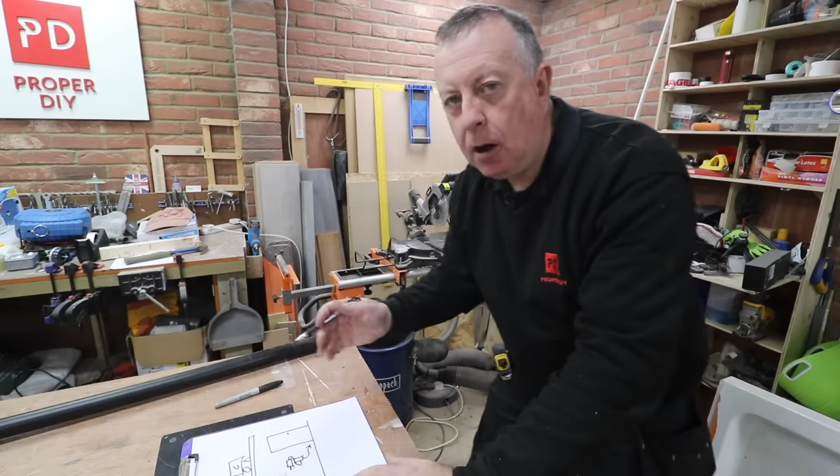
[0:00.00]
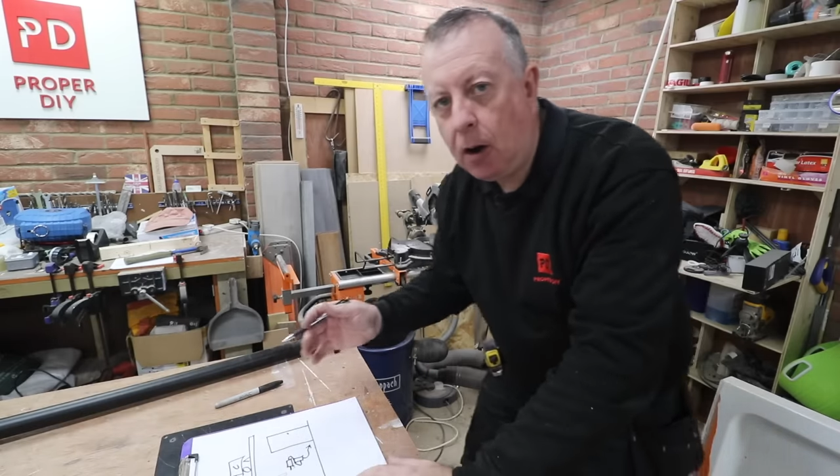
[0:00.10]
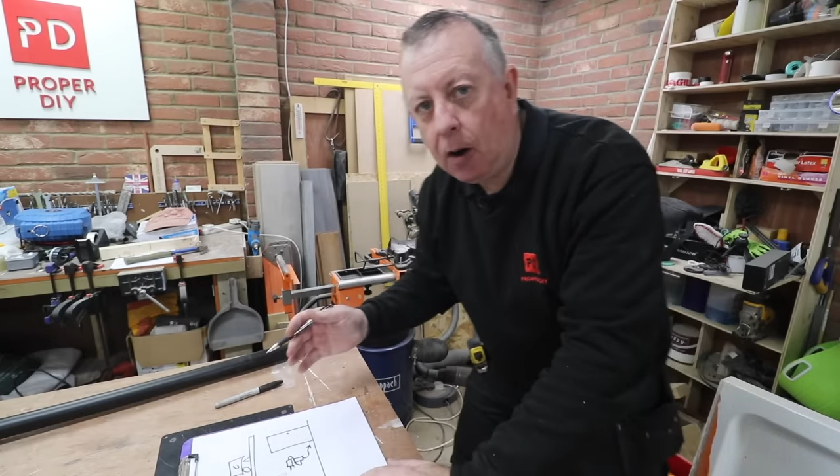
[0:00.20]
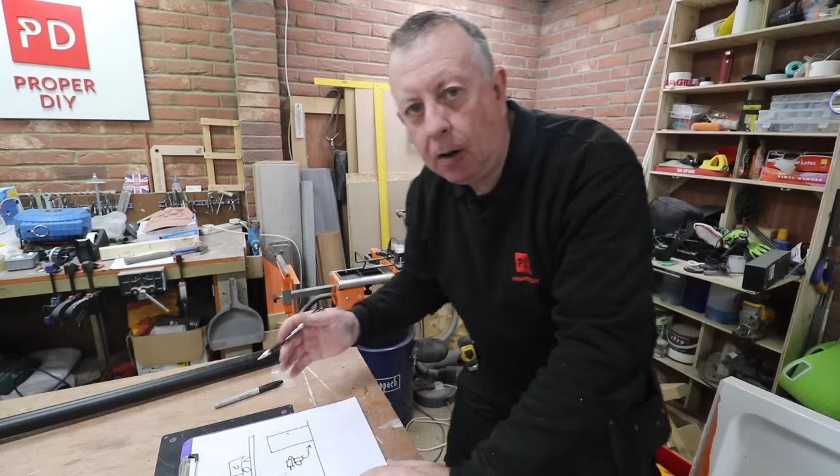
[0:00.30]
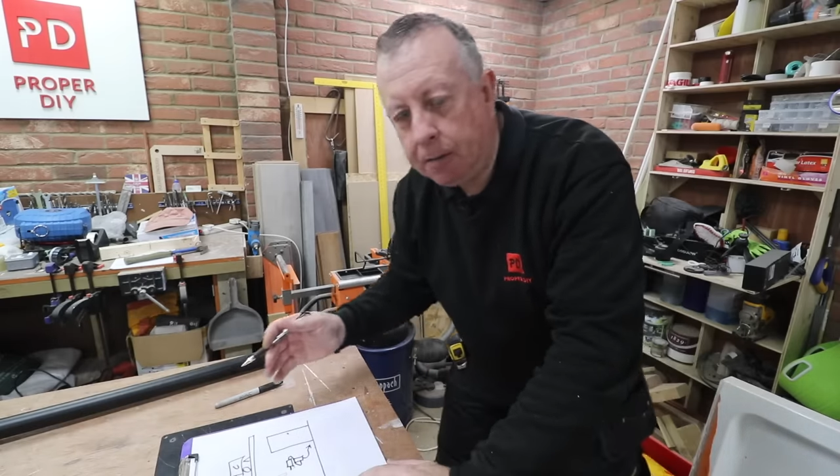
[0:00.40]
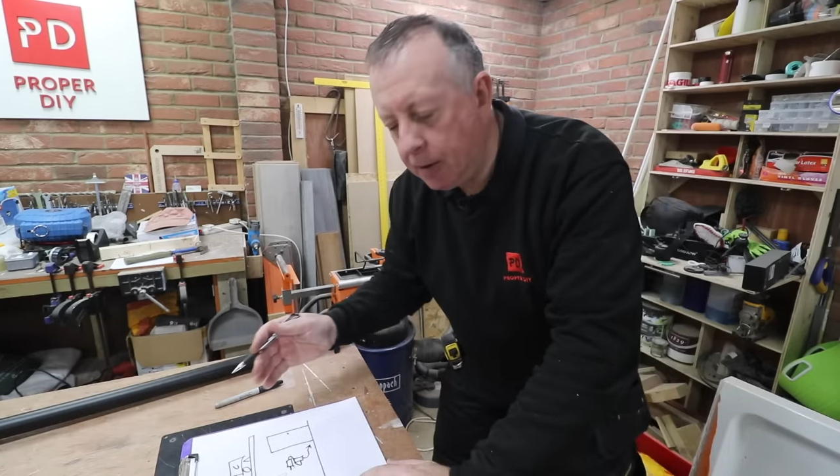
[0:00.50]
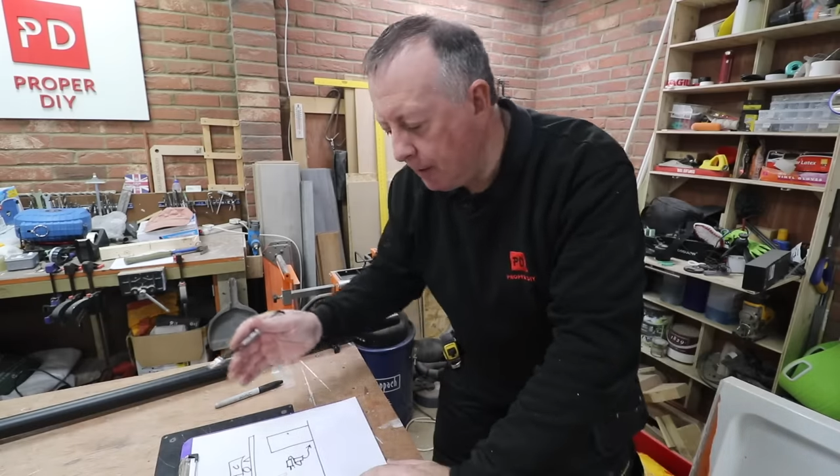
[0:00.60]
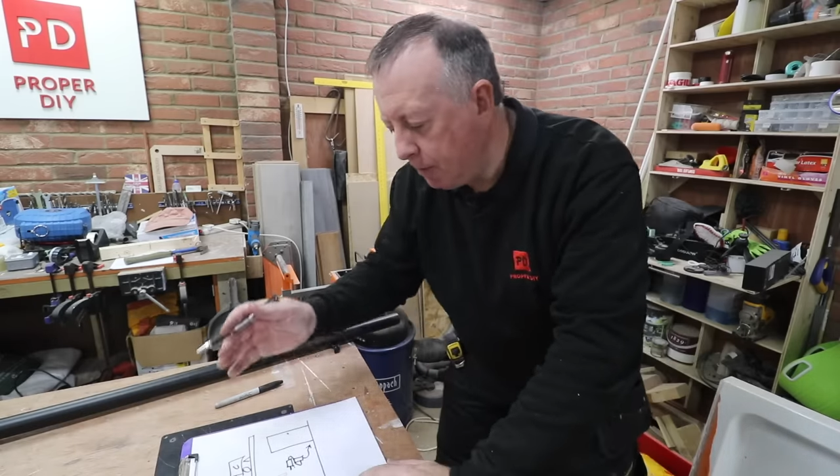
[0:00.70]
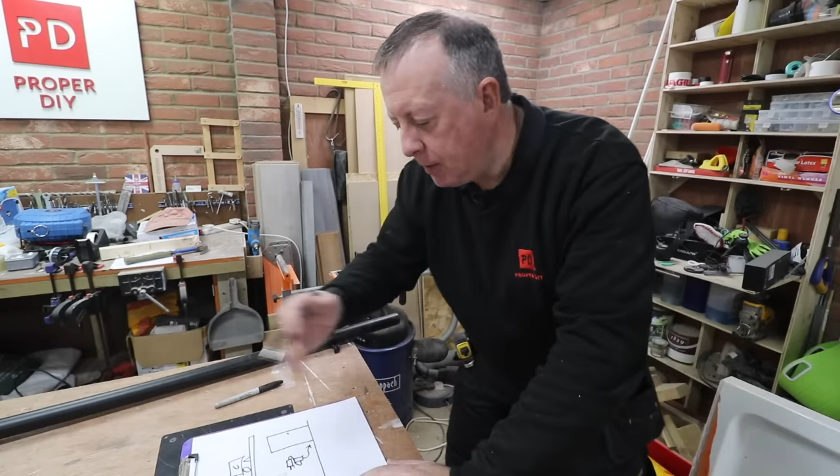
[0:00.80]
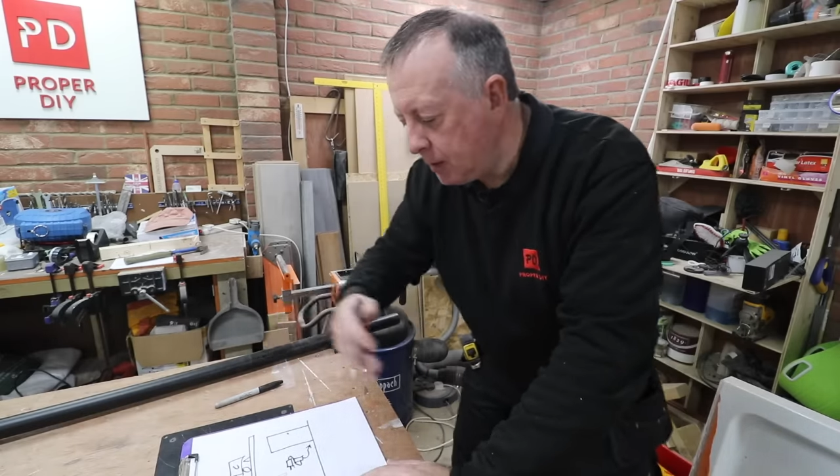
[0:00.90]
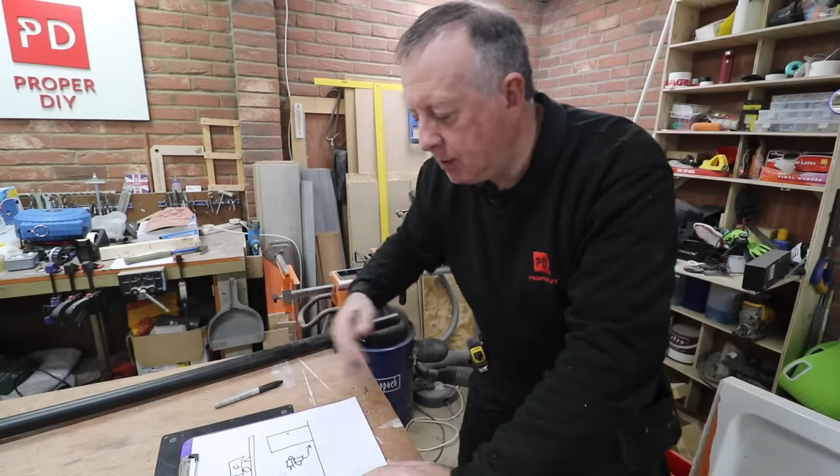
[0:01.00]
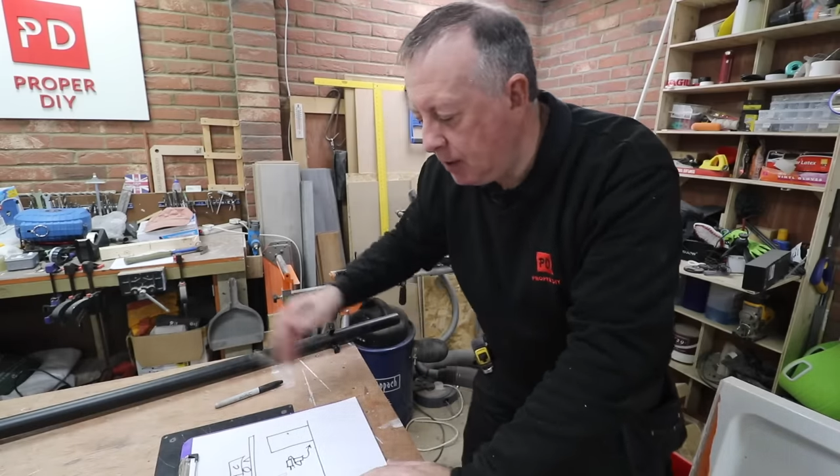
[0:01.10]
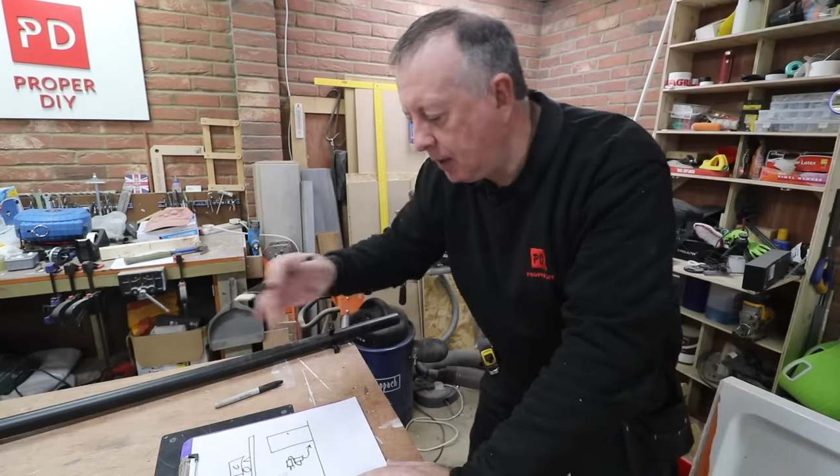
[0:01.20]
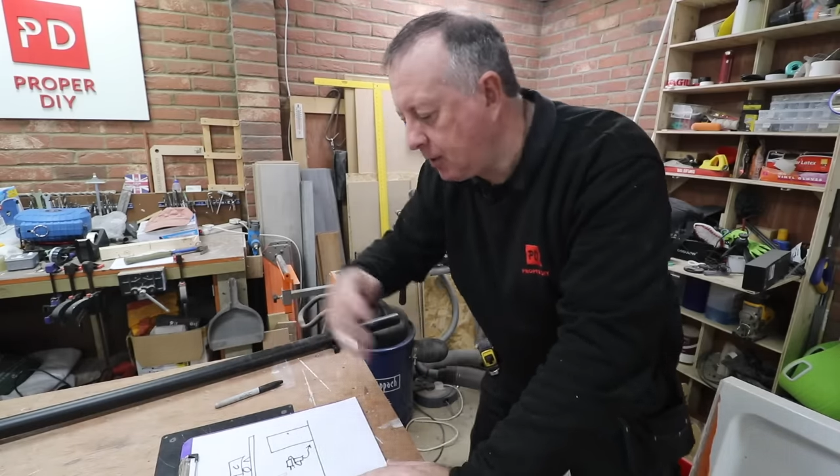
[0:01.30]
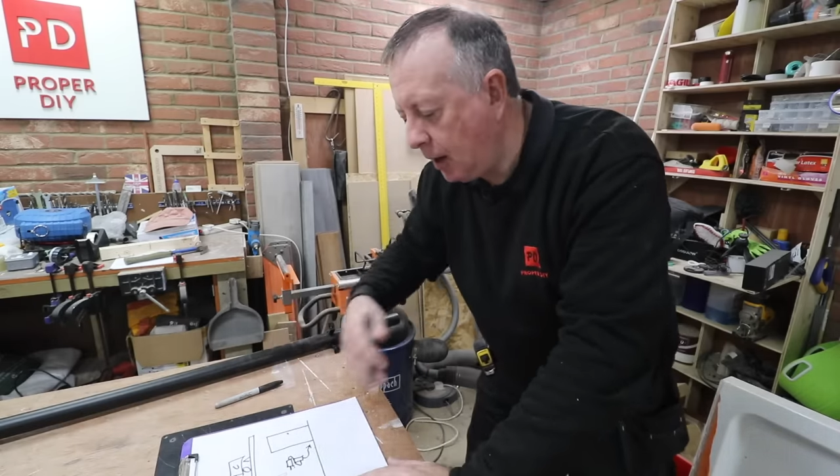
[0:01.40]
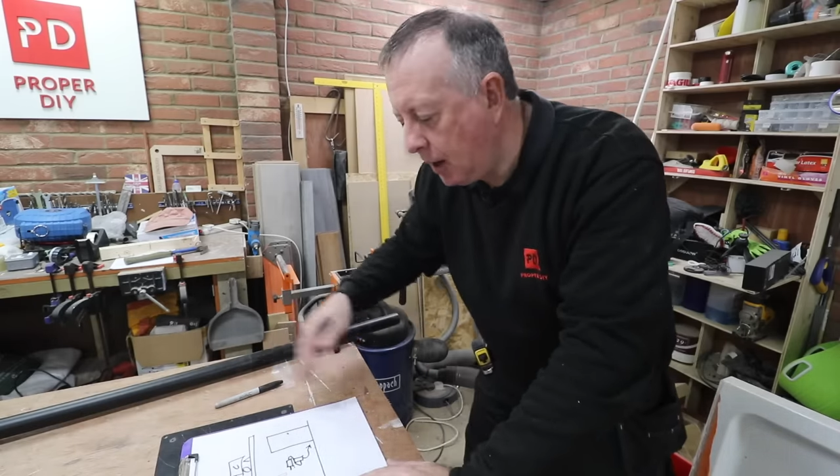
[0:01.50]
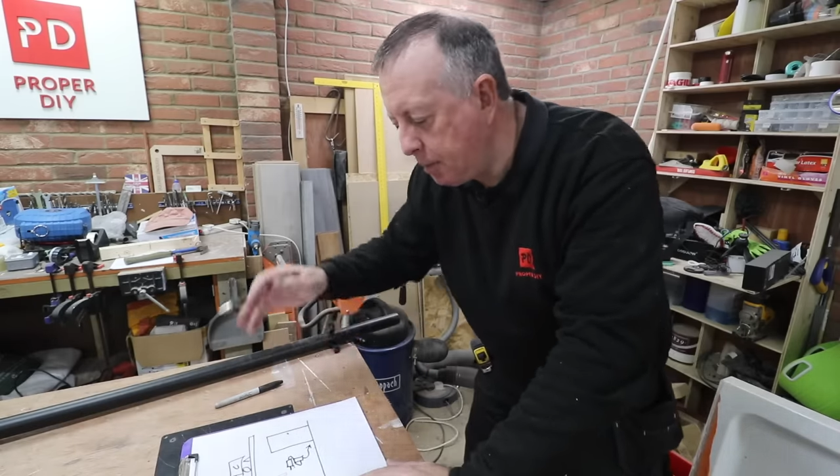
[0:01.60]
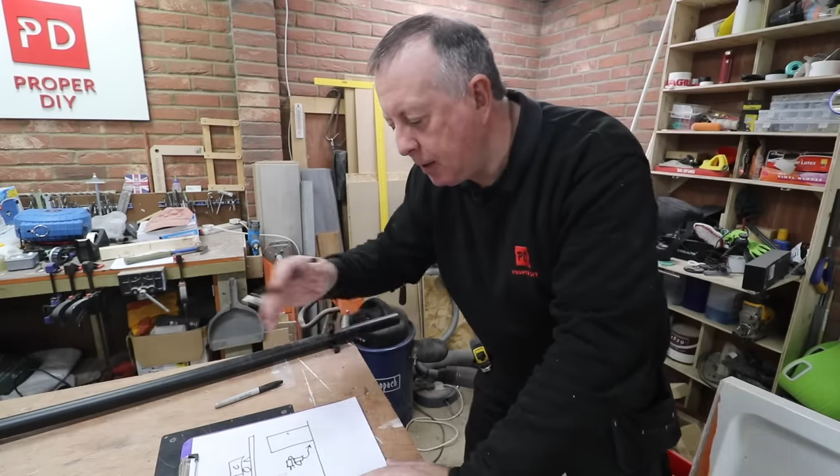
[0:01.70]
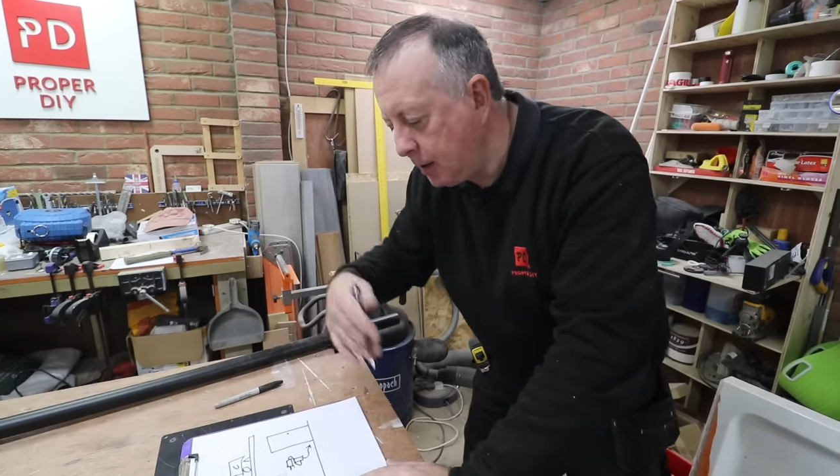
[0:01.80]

of set up